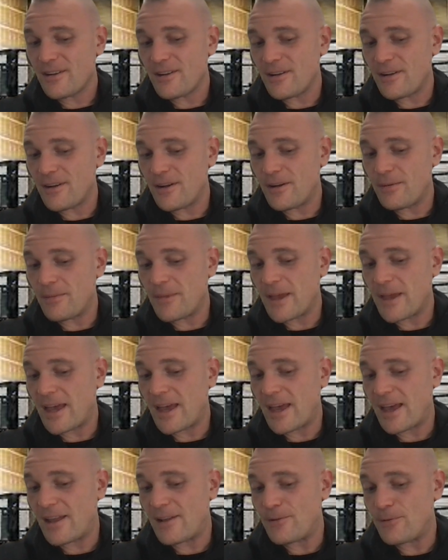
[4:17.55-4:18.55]
Um,
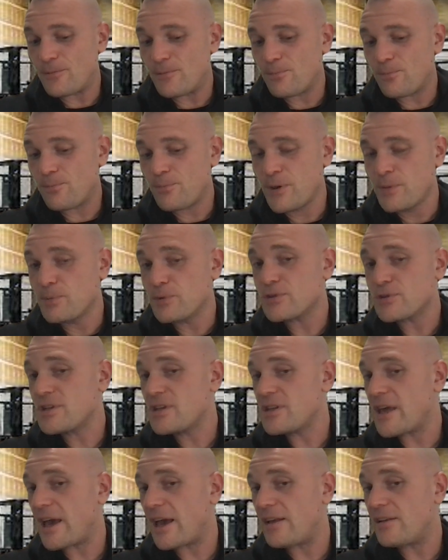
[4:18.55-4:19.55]
and people
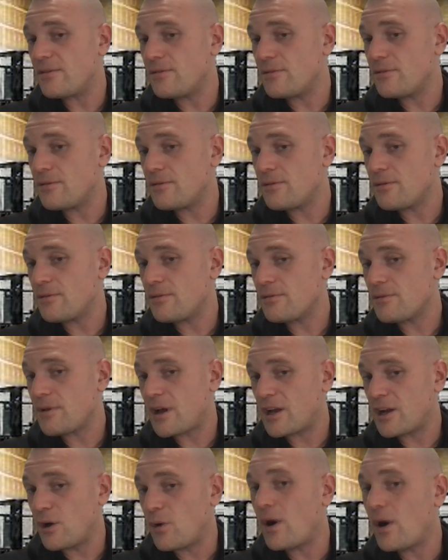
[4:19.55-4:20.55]
see that.
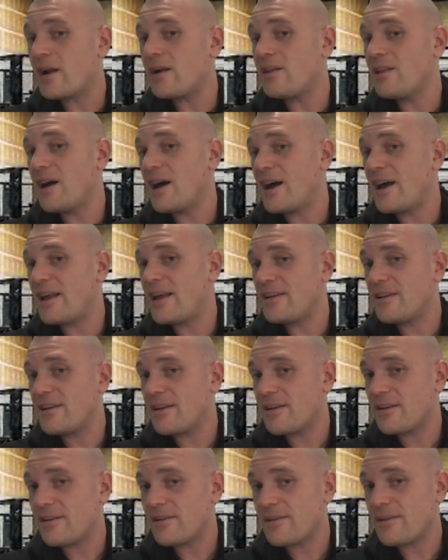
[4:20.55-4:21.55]
I go out a lot,
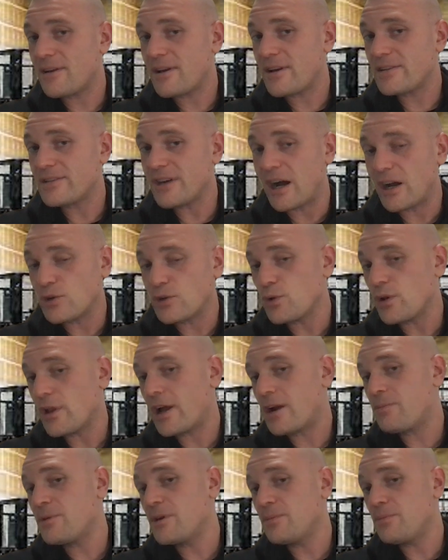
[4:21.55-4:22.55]
talk to a
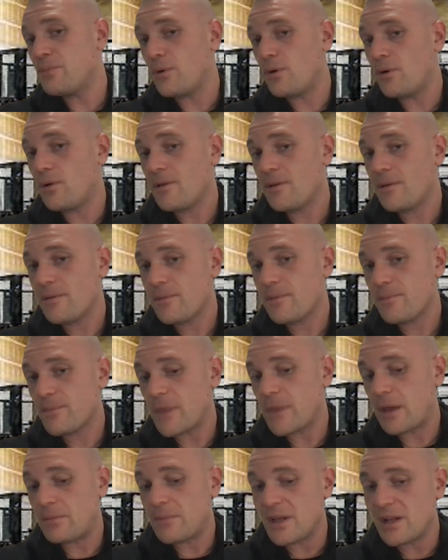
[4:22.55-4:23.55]
lot of people,
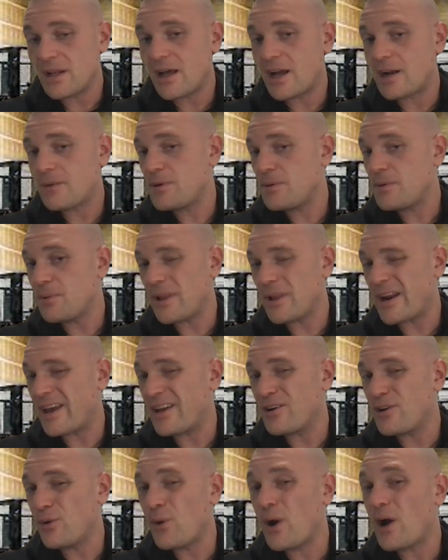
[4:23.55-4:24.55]
I meet a lot of people, and I
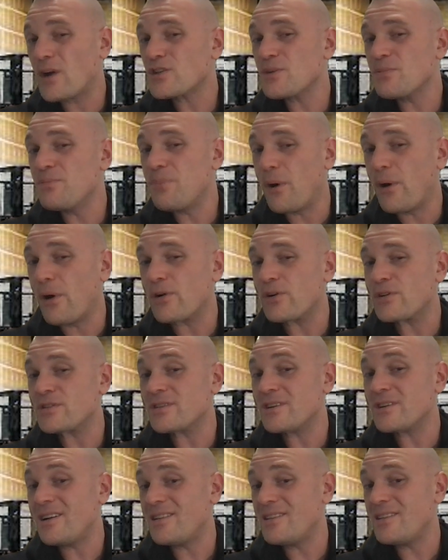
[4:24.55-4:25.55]
go out to bars
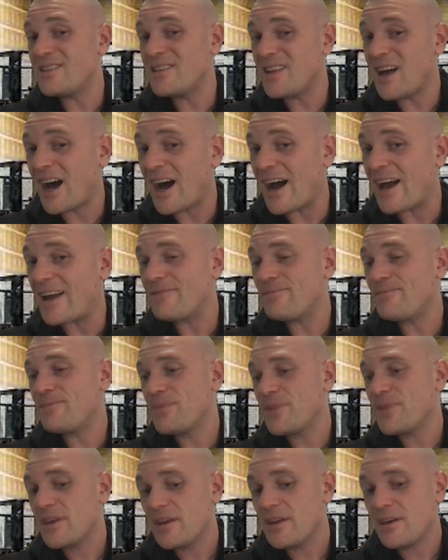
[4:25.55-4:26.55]
a lot.
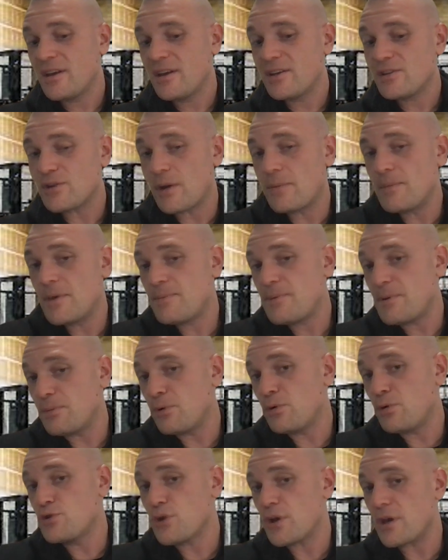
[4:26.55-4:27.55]
So I meet
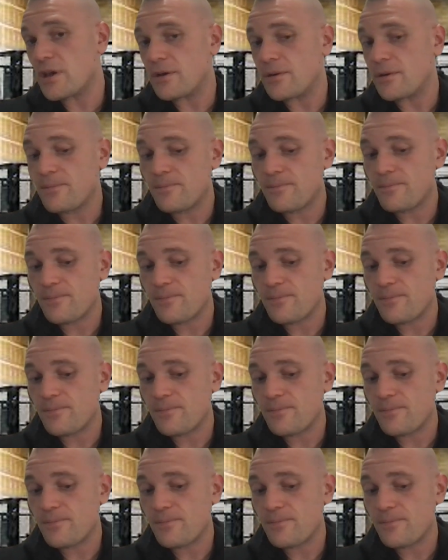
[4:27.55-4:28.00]
people who drink.